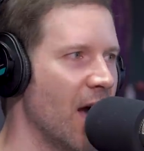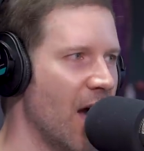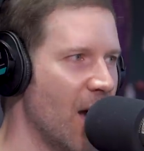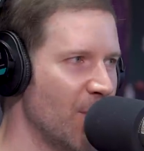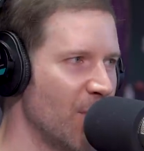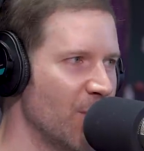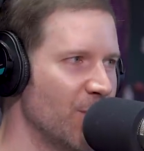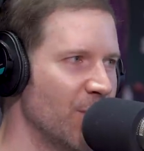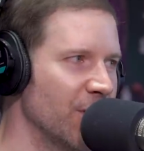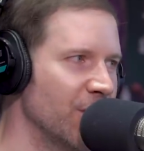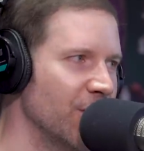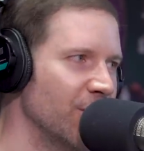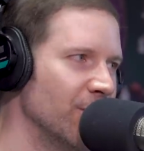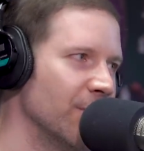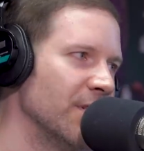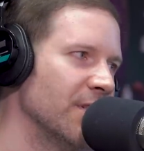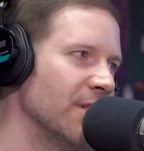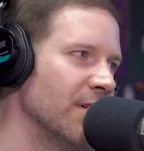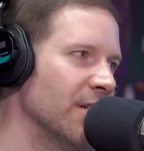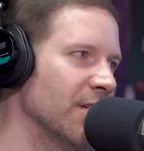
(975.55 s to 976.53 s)
I'm going to put
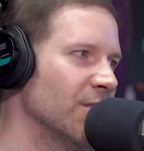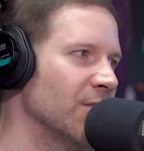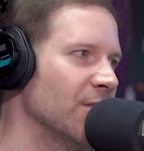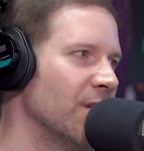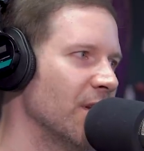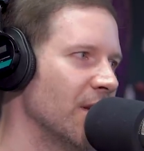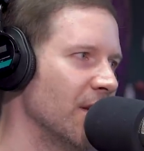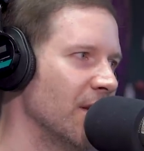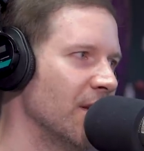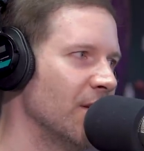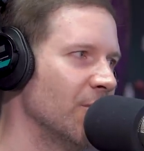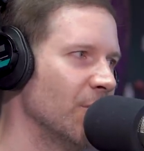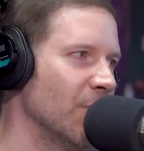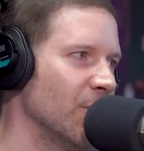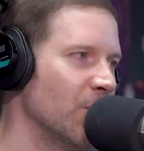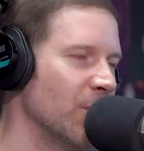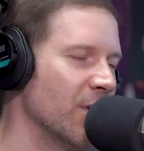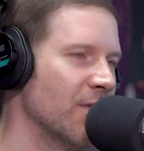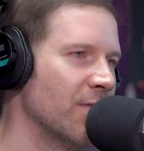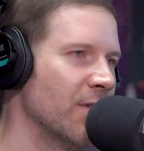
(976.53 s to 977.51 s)
you in touch
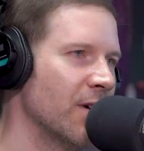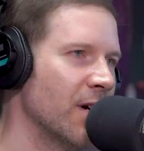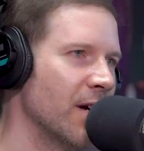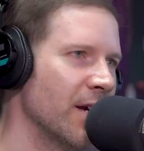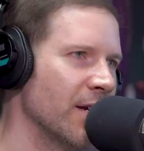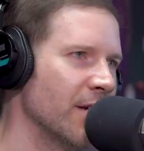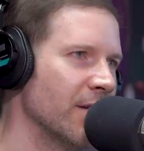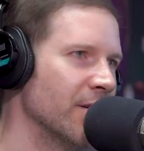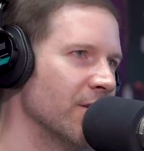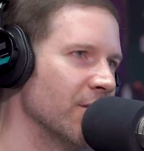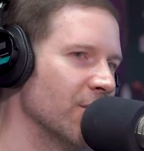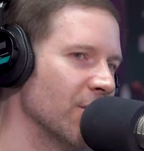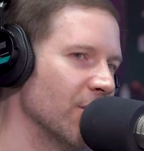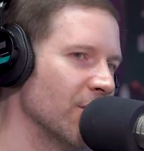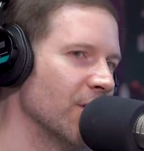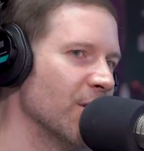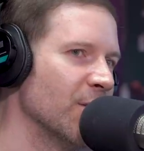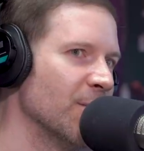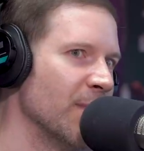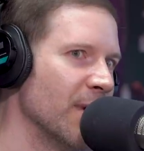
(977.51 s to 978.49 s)
with one of our editors
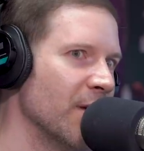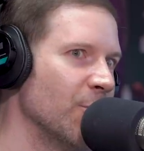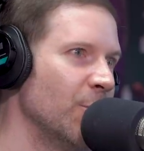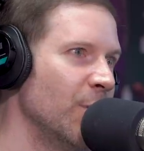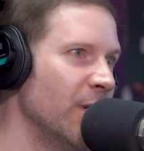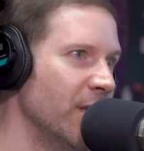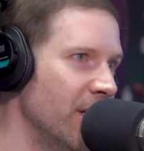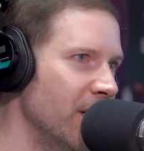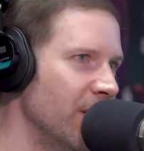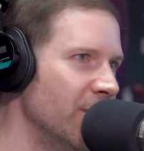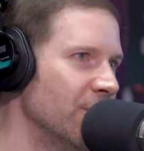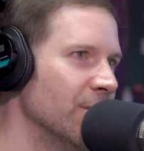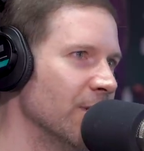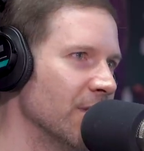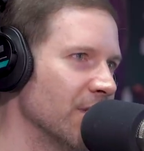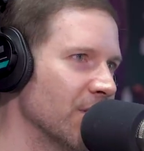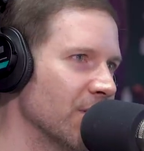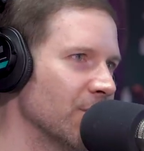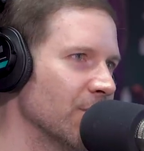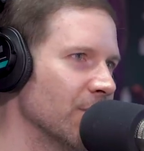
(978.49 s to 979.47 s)
over there, man. We need you
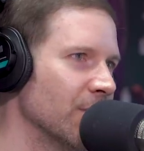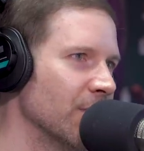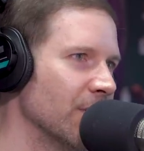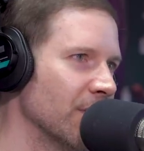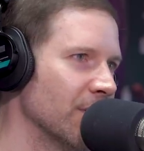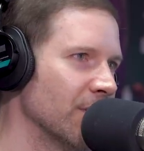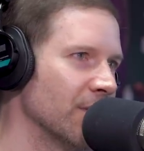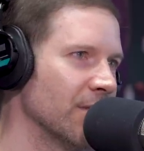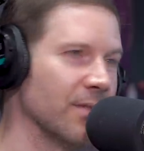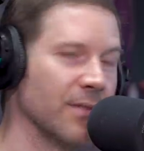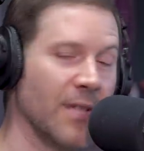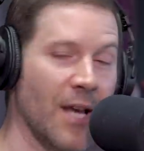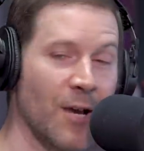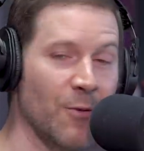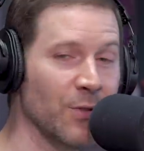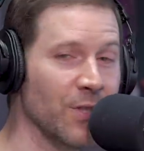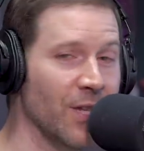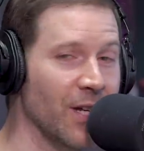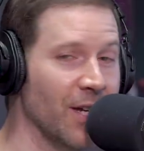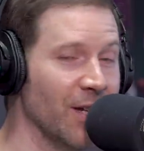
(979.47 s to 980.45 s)
at the source.
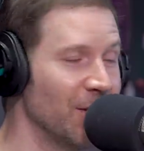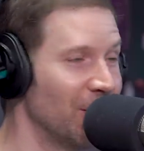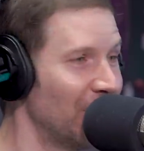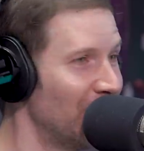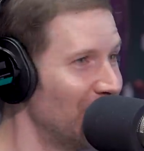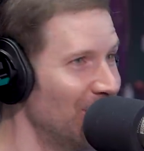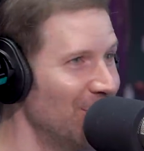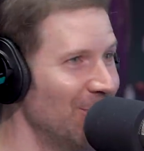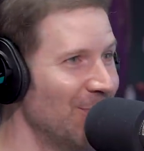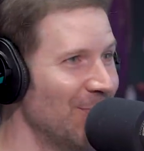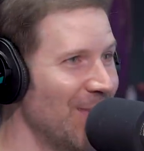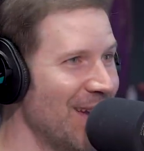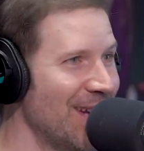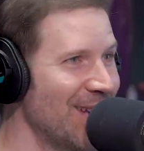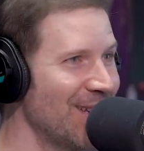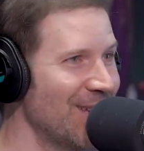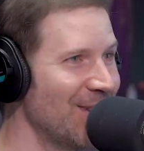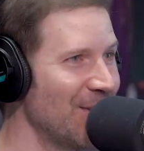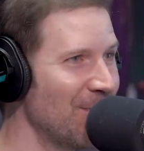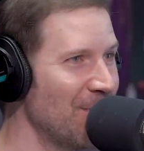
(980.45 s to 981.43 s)
I was like, Cool,
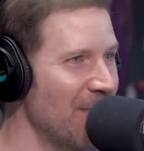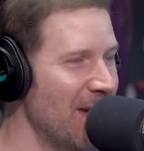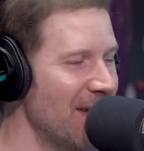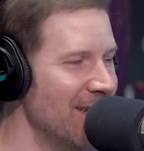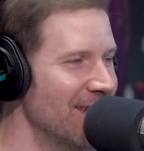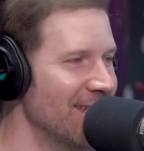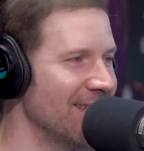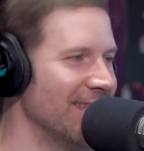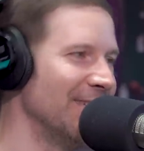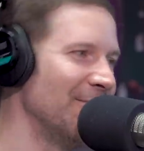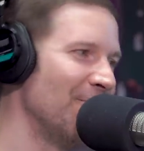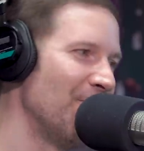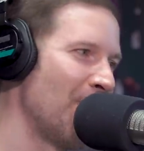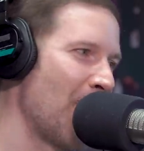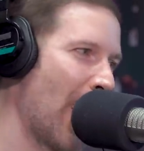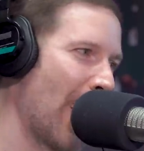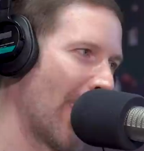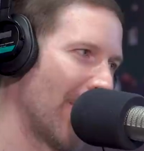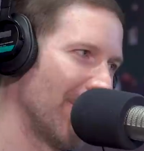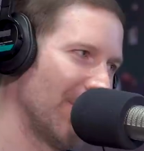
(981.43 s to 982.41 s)
man. This is amazing.
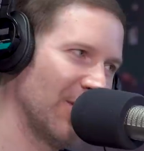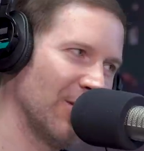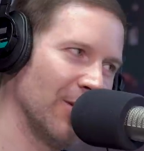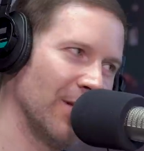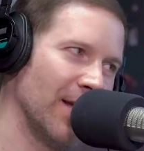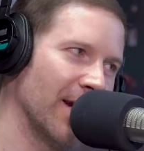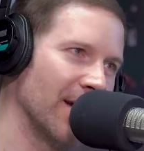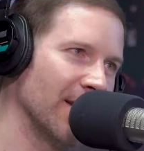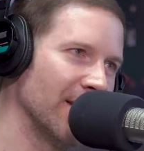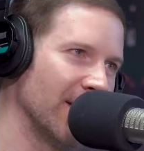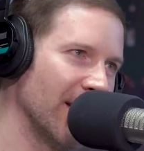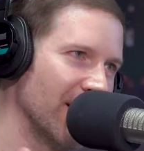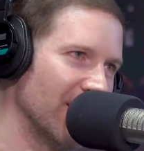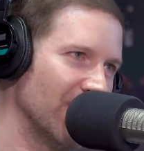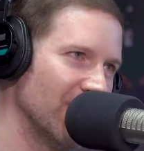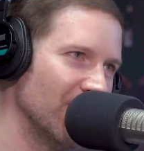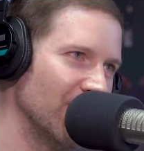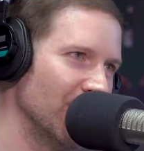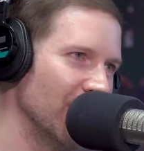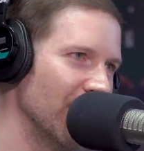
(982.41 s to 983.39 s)
Damn. So, like a day
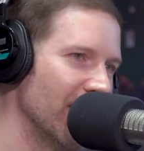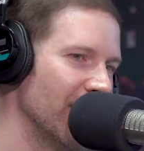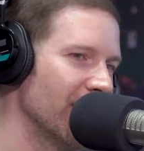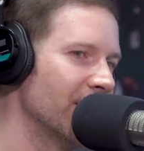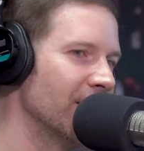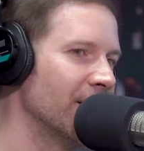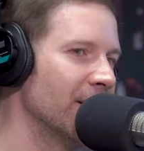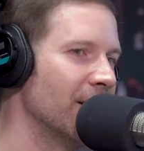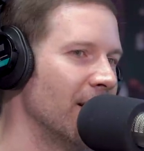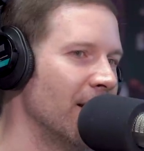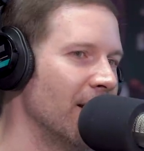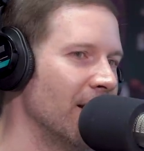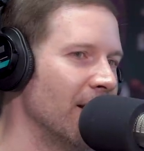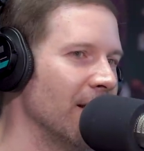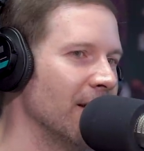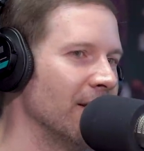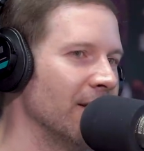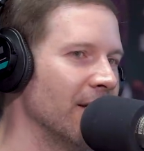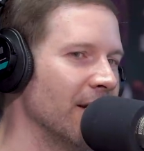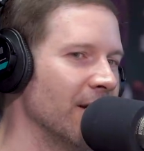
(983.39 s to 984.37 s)
or two later,
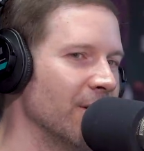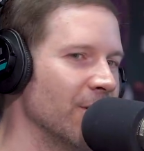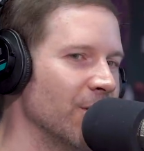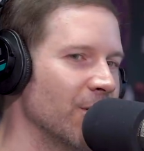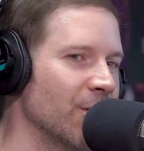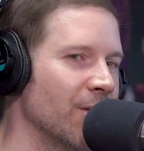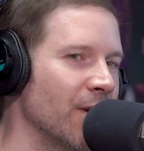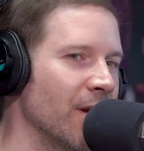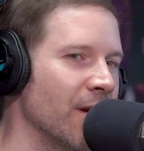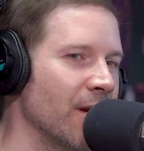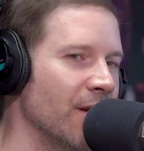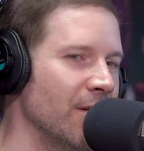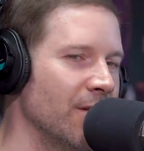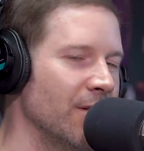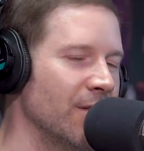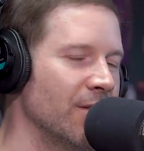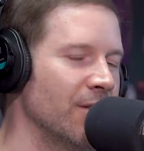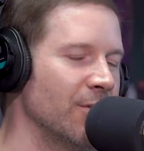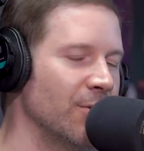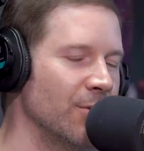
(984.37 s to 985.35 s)
Dario
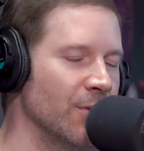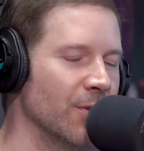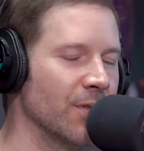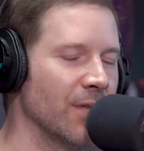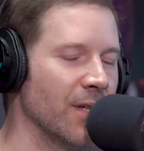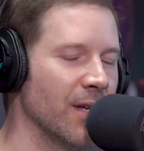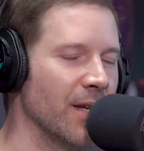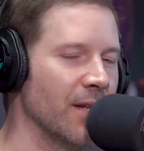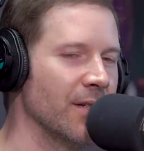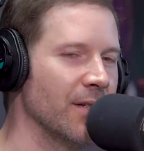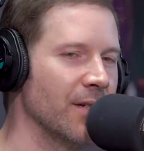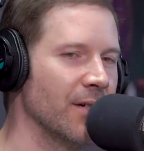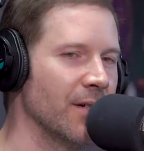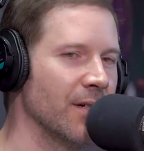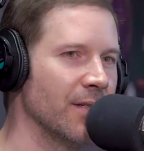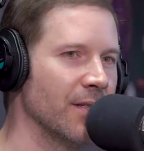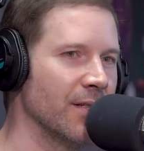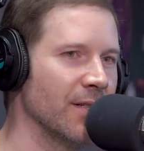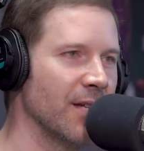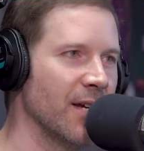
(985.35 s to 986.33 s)
Strange, who was the editor
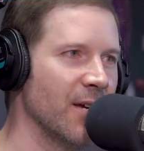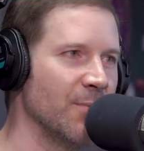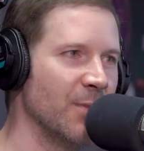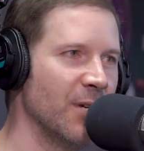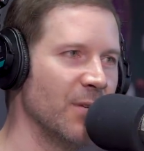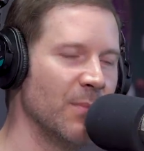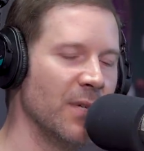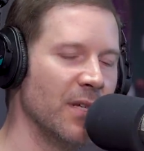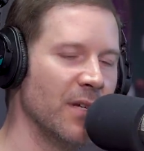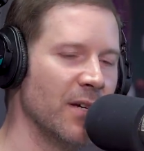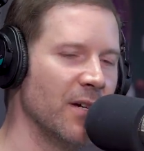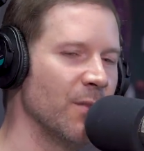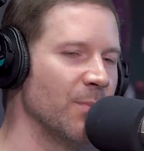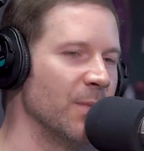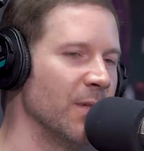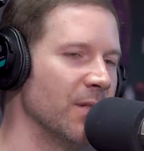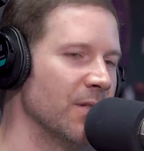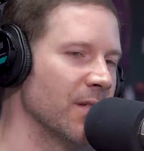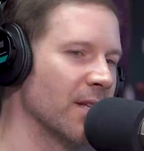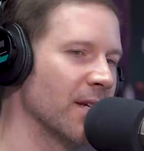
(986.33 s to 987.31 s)
at the time, hit me
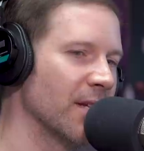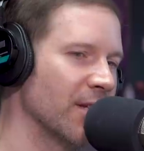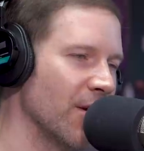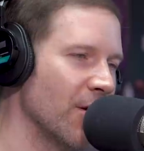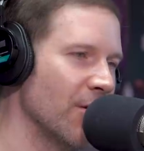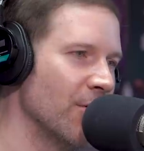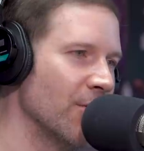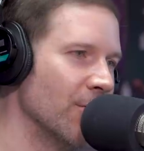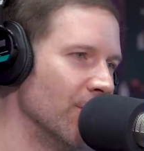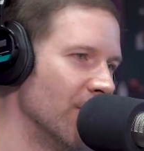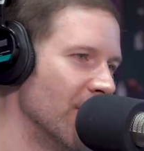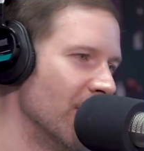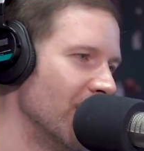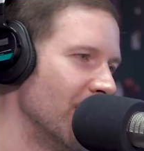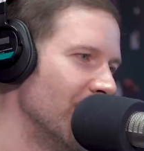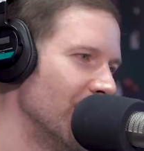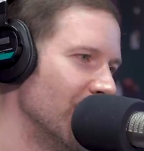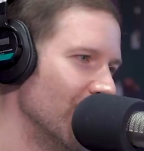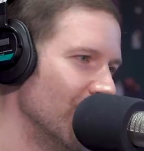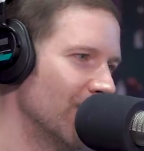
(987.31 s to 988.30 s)
up. He's like, Yo,
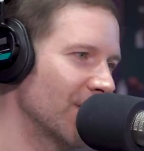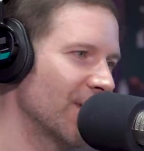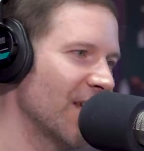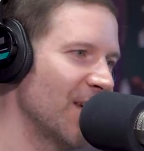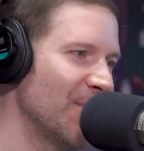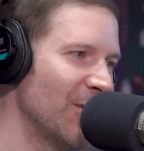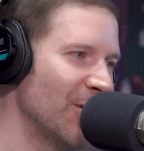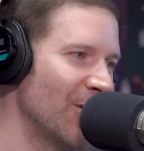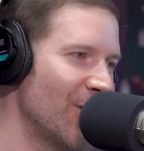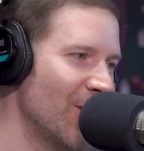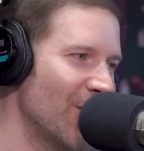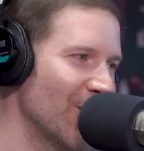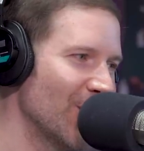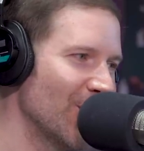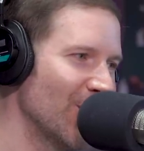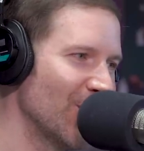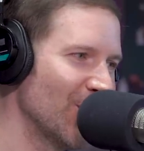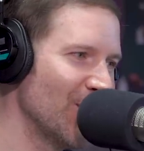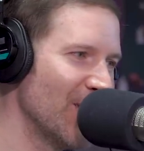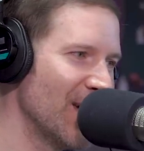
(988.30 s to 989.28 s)
Oos gave me your
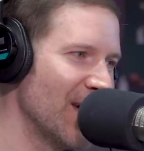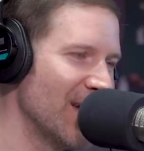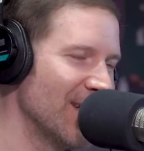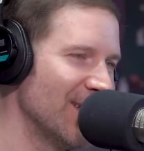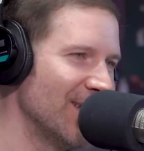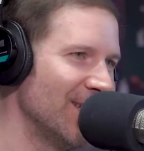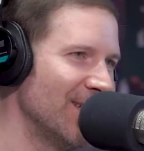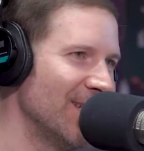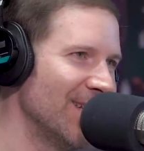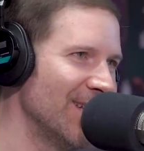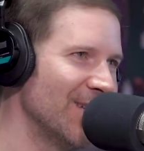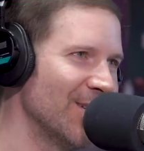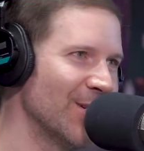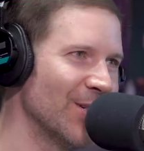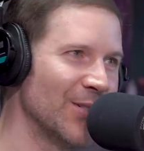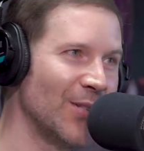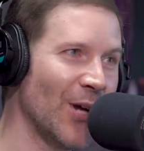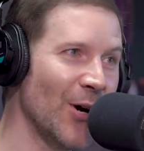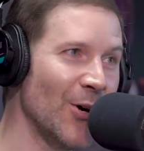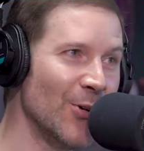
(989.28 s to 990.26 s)
articles, man. These, these
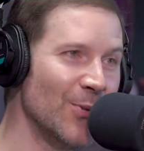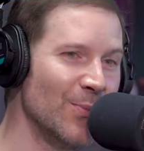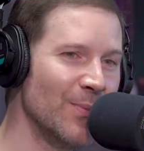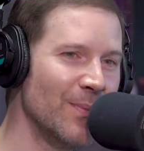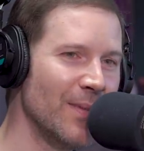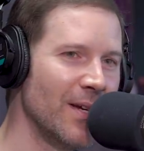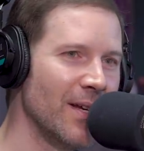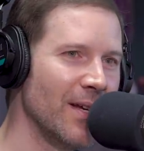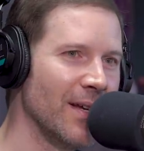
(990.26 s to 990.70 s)
are dope.